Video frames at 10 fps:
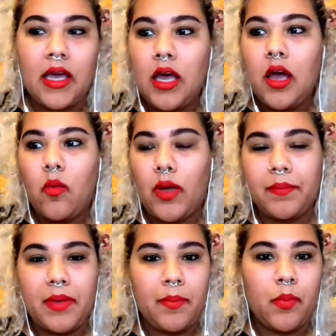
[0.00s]
white
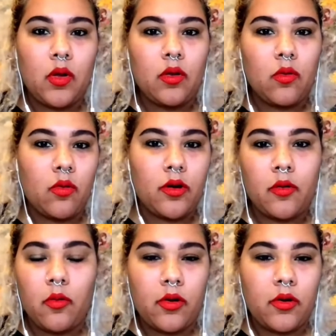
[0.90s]
people
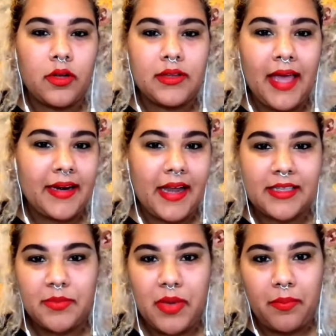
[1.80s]
or
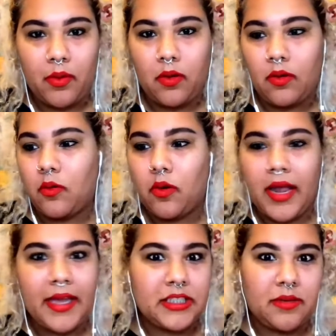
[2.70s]
Latinx people or
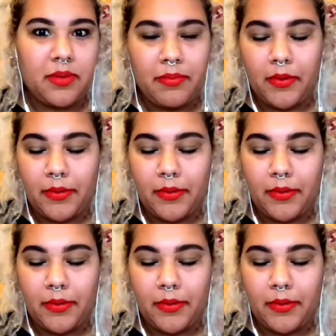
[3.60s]
Asian people.